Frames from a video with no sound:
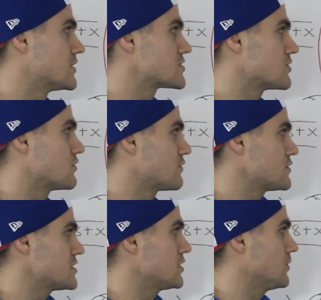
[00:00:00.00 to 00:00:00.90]
So the
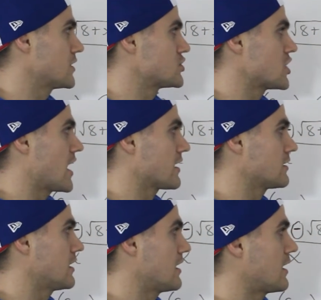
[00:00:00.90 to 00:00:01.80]
first thing you want to
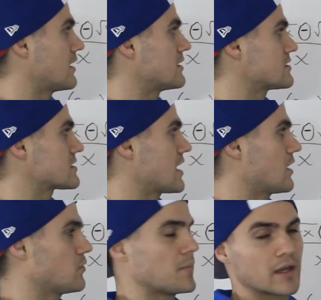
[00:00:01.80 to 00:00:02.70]
check is,
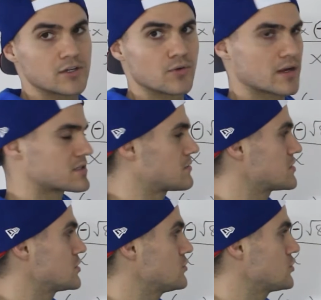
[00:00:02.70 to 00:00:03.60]
can we make a direct
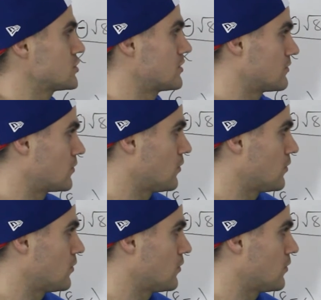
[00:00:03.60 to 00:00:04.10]
substitution?